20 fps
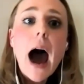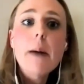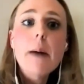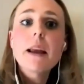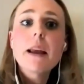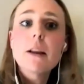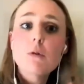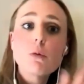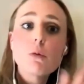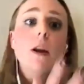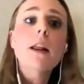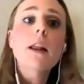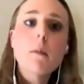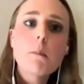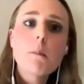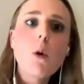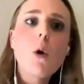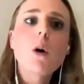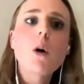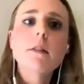it's really
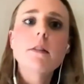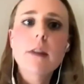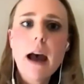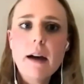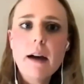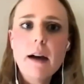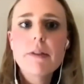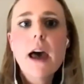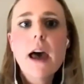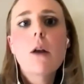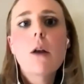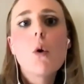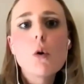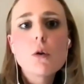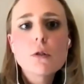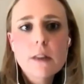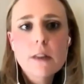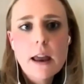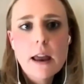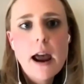important to have that all
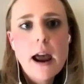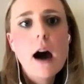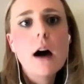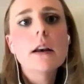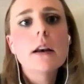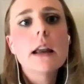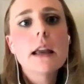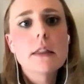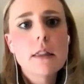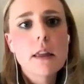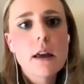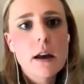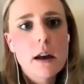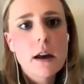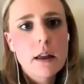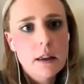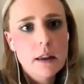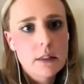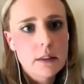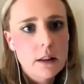set out in
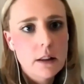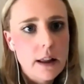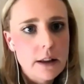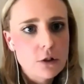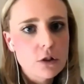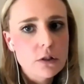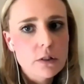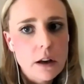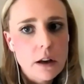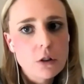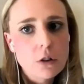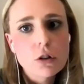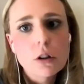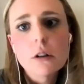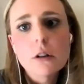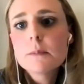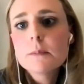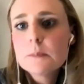the legislation.